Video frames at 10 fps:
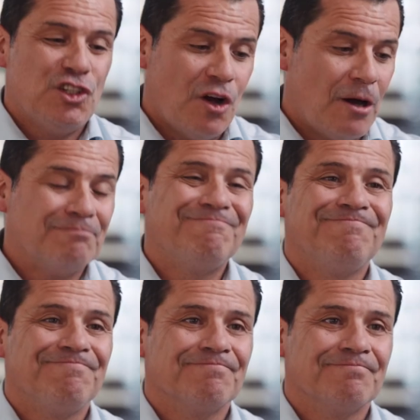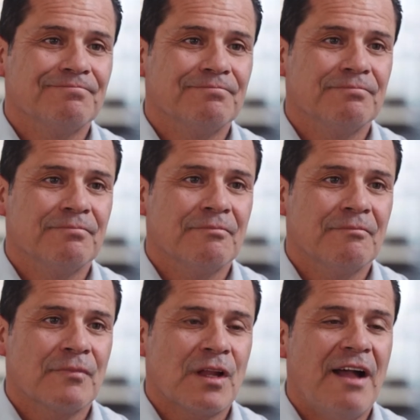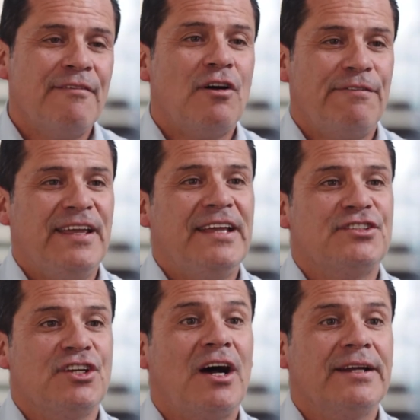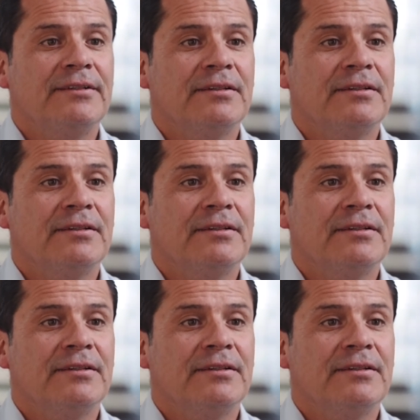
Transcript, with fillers: Tom, I have an offer here tonight